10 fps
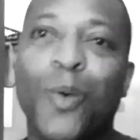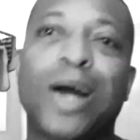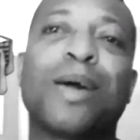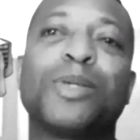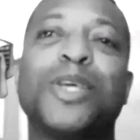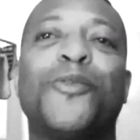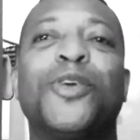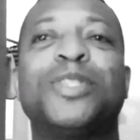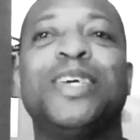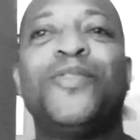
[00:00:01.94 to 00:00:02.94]
Welcome to
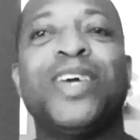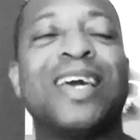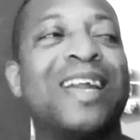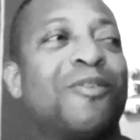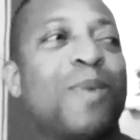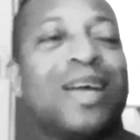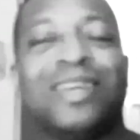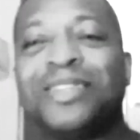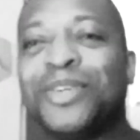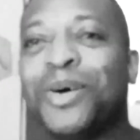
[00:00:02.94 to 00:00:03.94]
Souflo TV again, everybody.
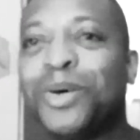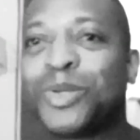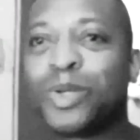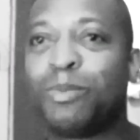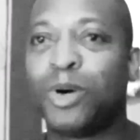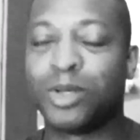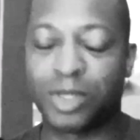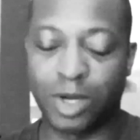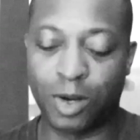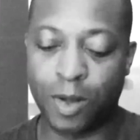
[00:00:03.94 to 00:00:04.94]
It's your host with the most.
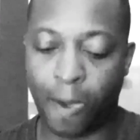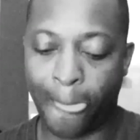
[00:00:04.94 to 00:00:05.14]
So,